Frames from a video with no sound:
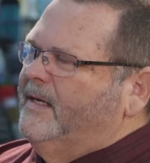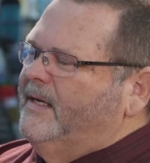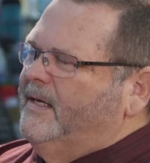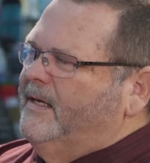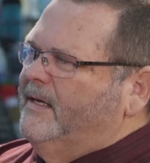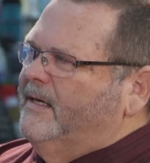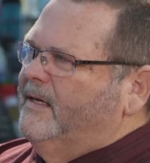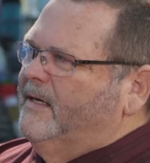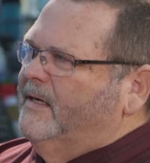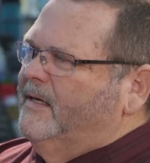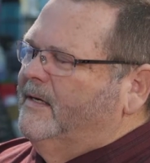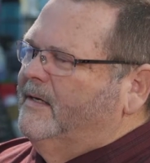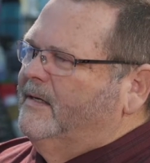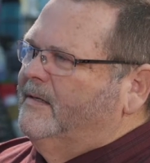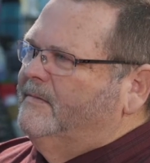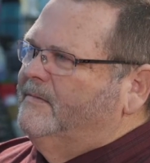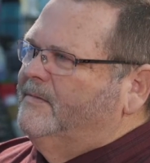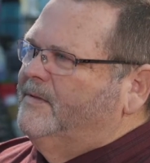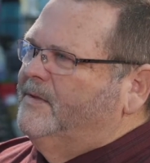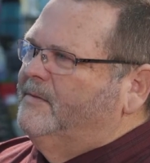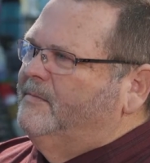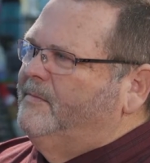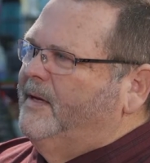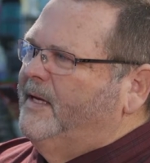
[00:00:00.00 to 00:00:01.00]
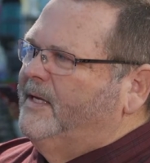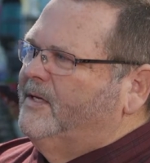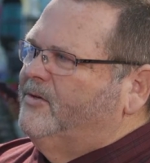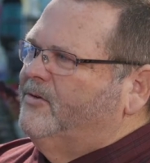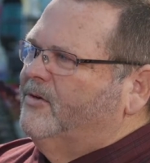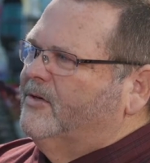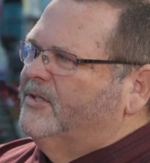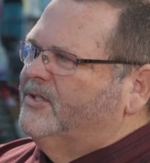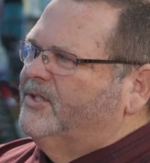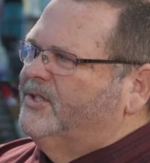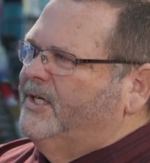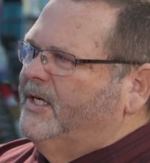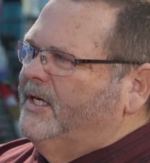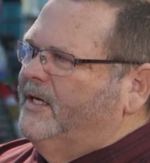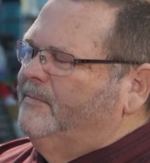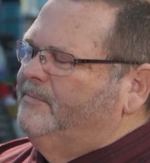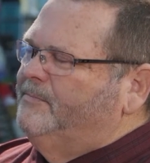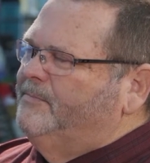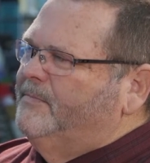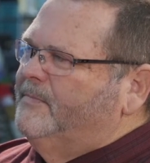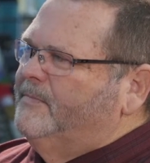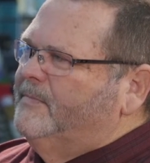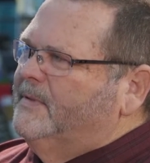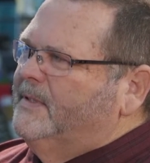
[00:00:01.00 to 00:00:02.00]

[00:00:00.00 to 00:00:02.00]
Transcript: the, uh, the mentorship,